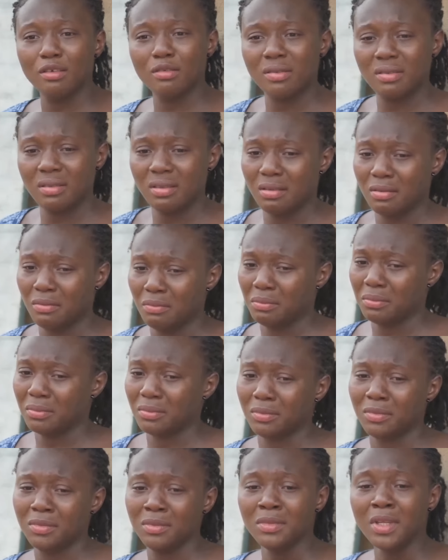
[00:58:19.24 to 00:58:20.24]
See,
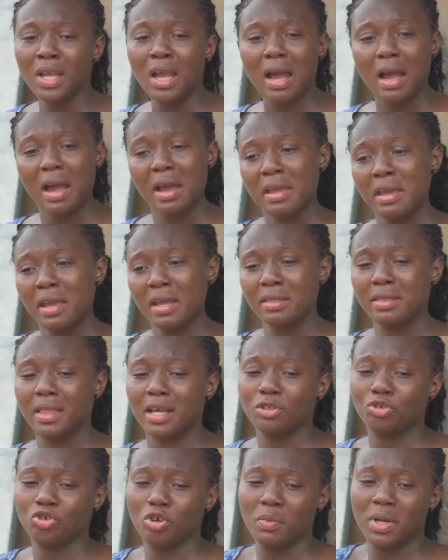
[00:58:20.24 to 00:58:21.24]
I heard
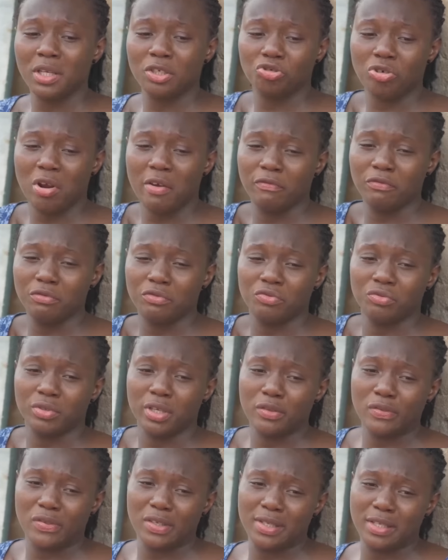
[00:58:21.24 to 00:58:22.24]
that Choma traveled to
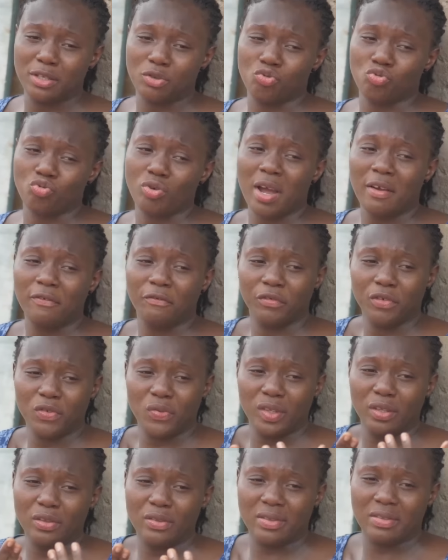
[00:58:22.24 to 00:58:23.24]
the city to go and
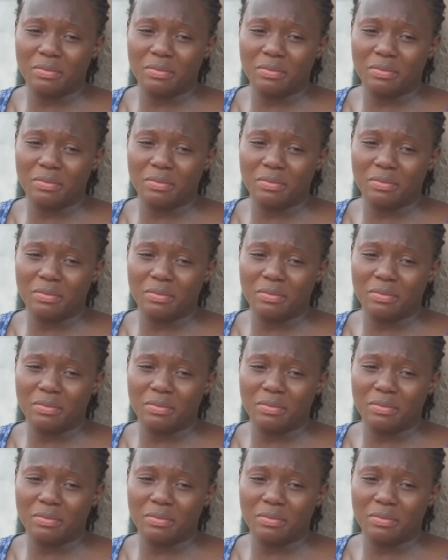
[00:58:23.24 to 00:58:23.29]
visit